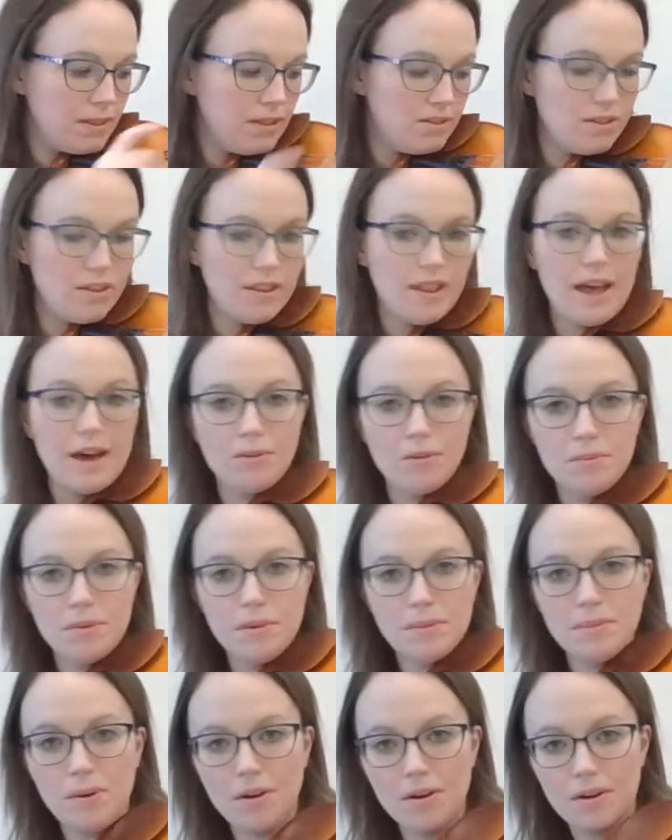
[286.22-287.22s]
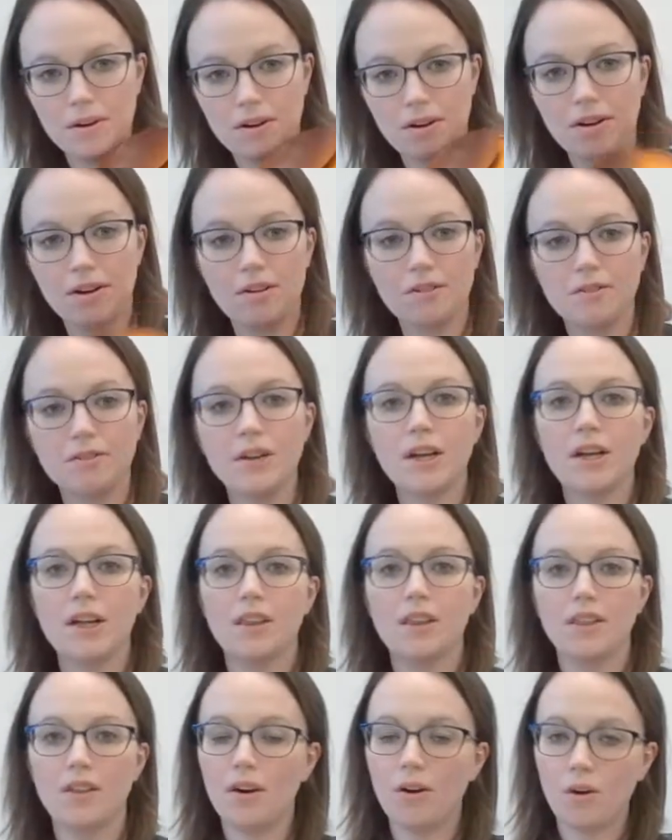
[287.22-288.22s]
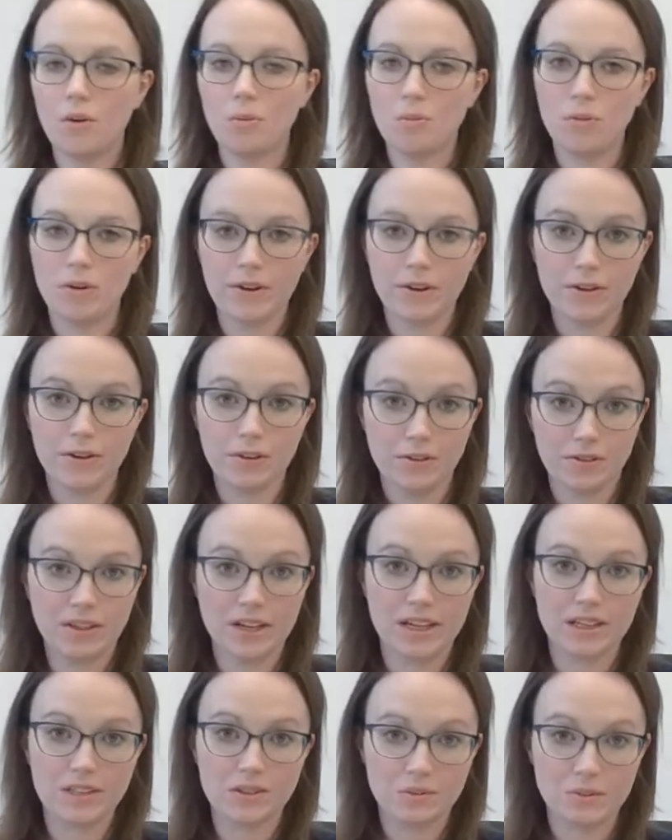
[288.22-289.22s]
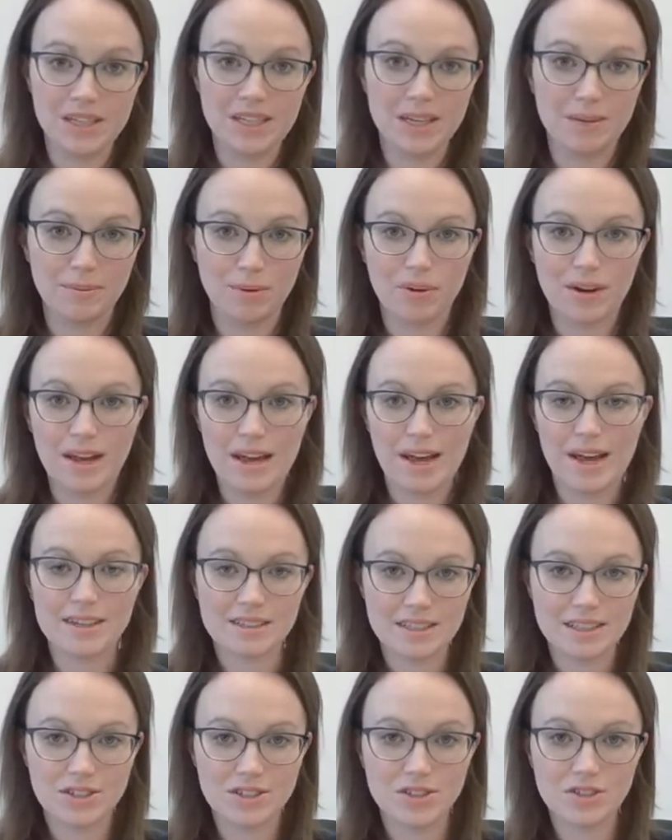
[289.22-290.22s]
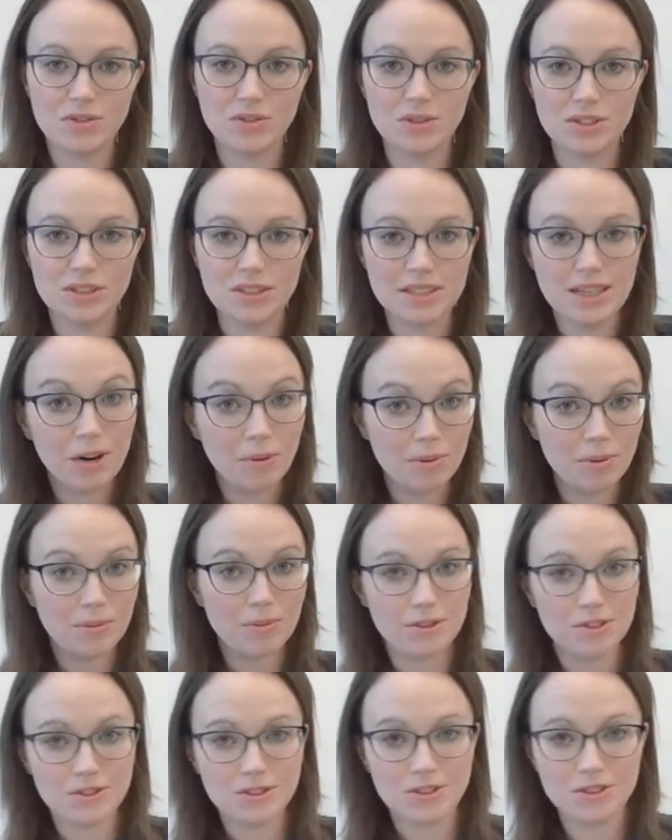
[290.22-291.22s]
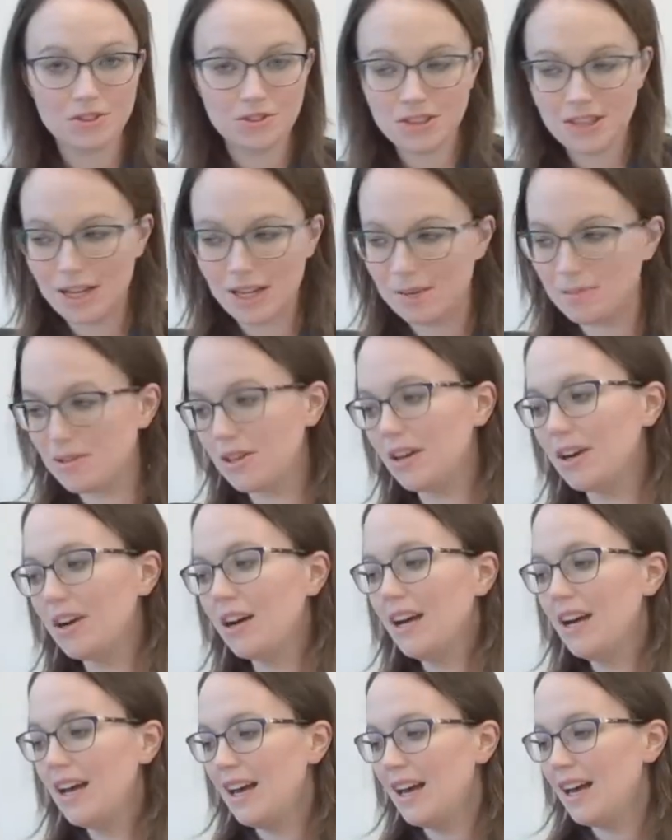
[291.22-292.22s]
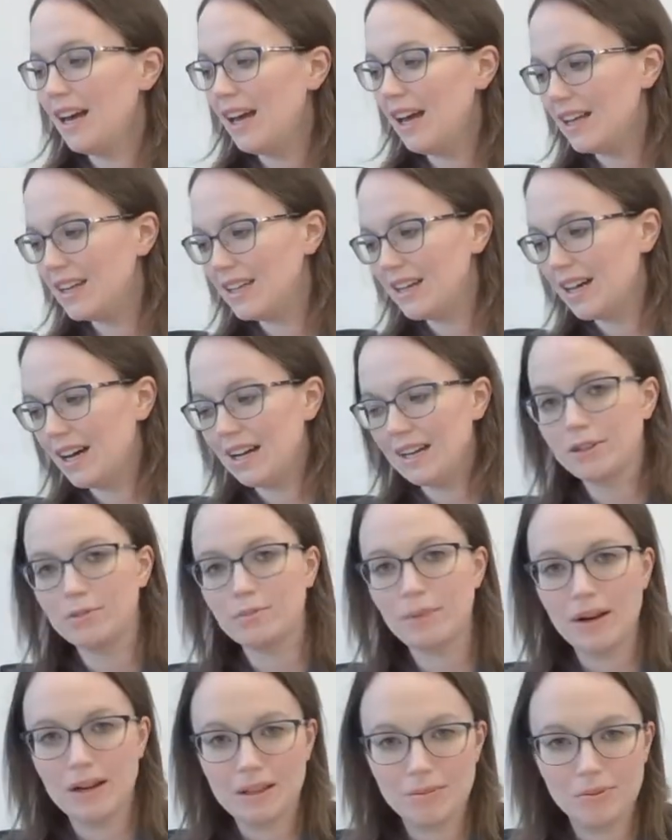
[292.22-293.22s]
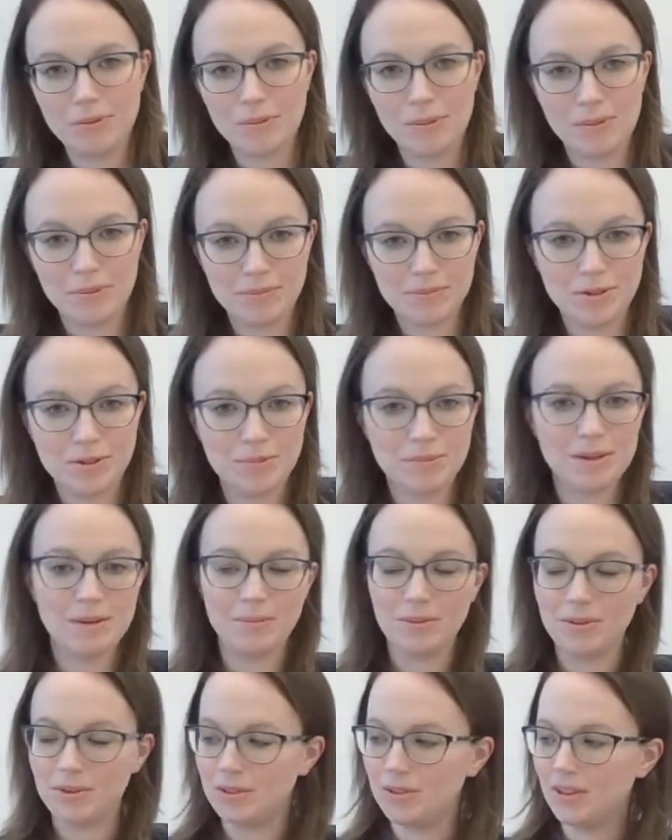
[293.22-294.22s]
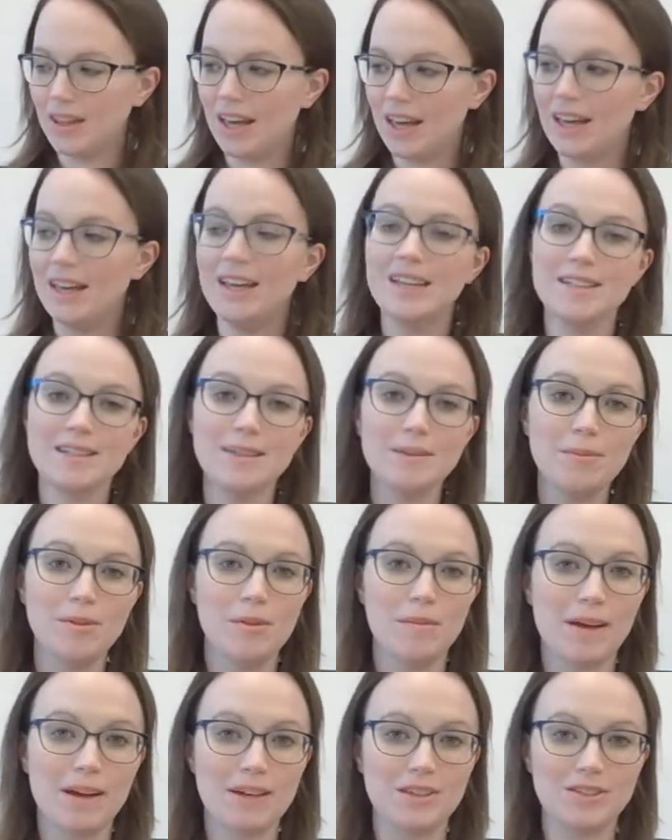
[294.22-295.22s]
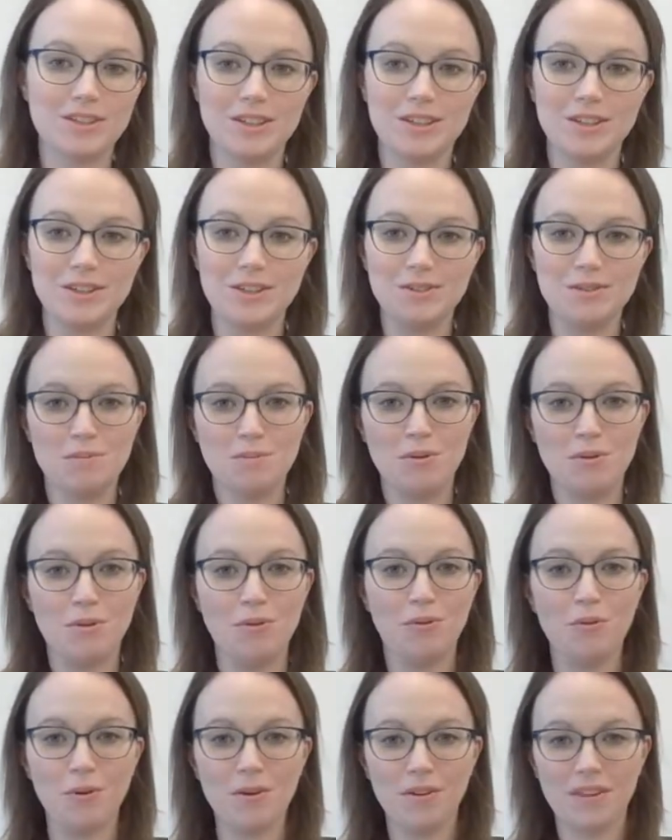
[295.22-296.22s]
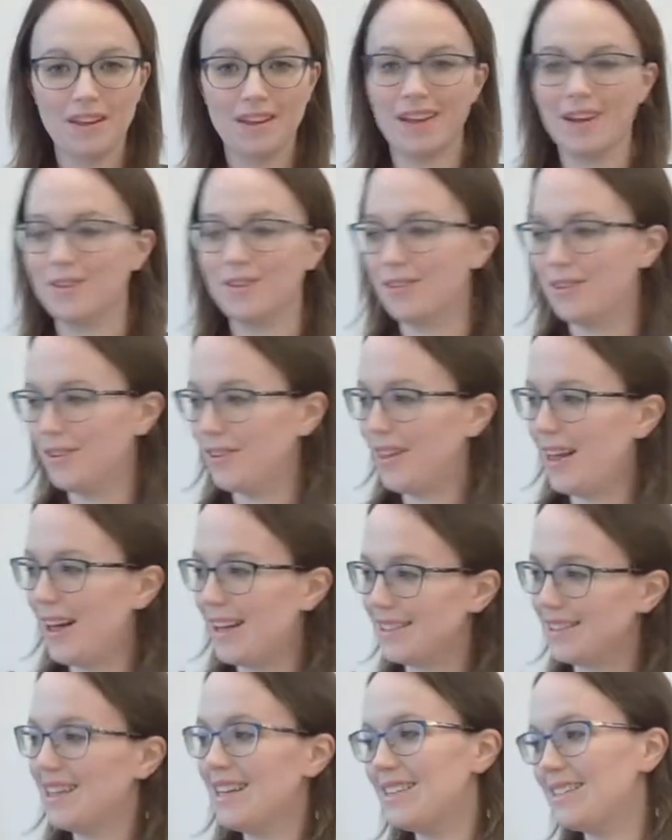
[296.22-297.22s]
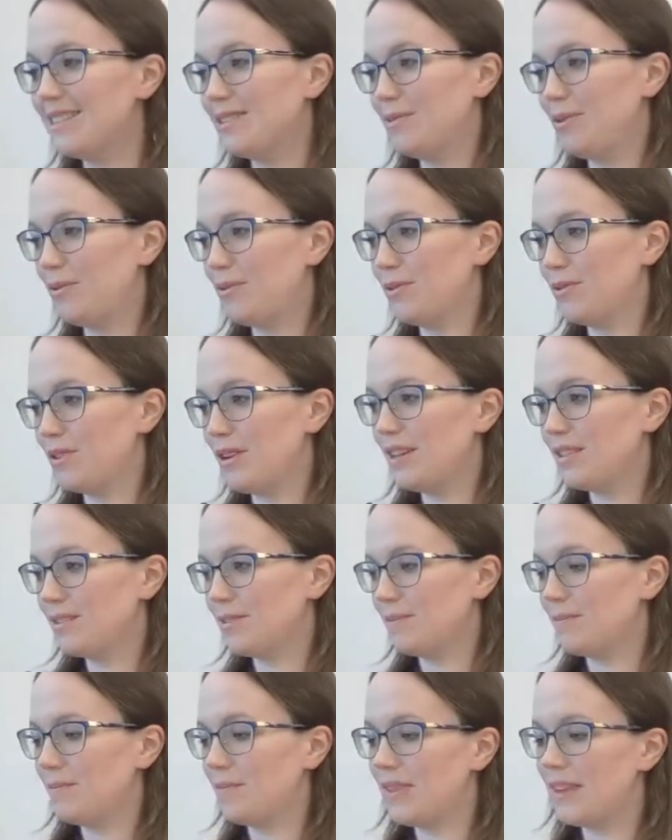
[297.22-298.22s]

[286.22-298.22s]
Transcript: So that will be part of the homework for next week. I'm going to ask each student, tell me what your string names are, and I expect them to be able to do that. Some of them actually could do it before they left their last lesson, which was awesome.